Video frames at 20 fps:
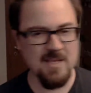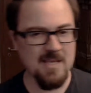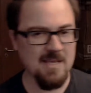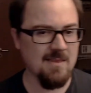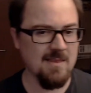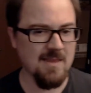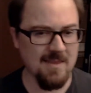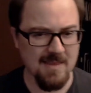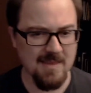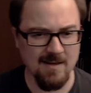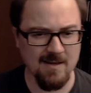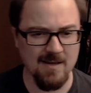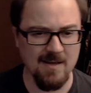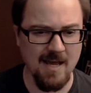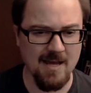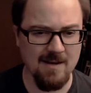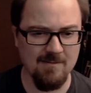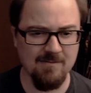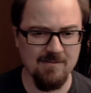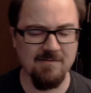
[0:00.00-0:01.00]
think that
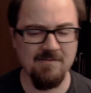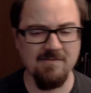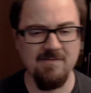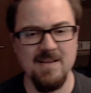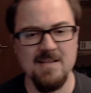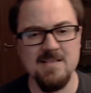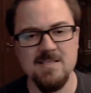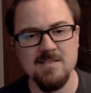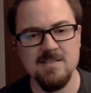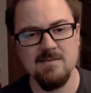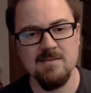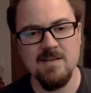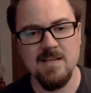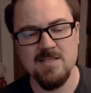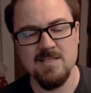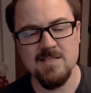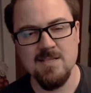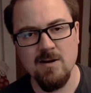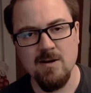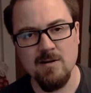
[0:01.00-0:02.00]
kind of fits
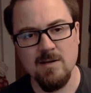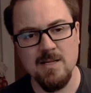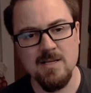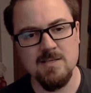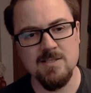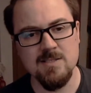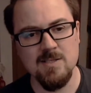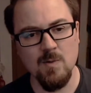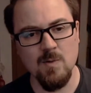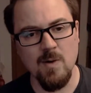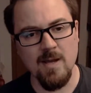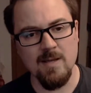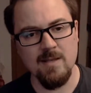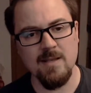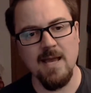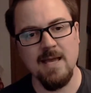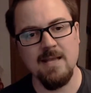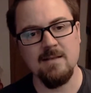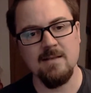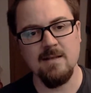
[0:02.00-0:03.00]
necessarily. So
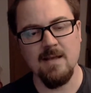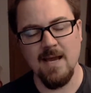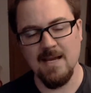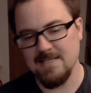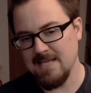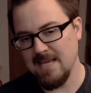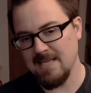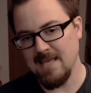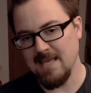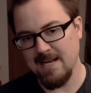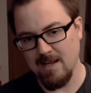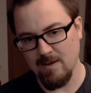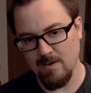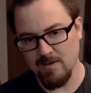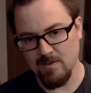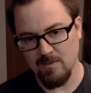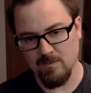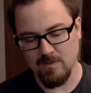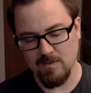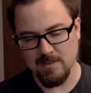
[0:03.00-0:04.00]
I take that out.
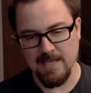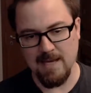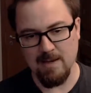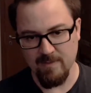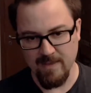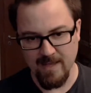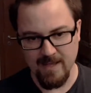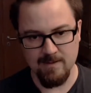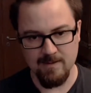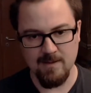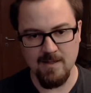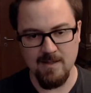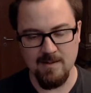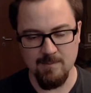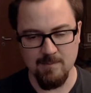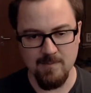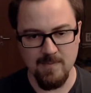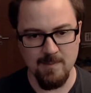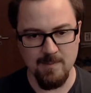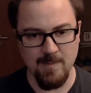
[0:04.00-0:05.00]
I don't allow that
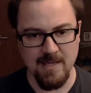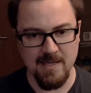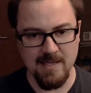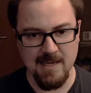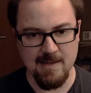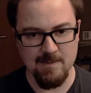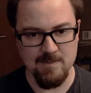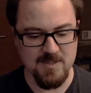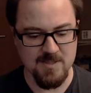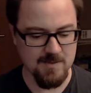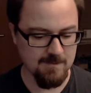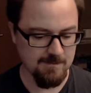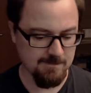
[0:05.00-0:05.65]
in my games.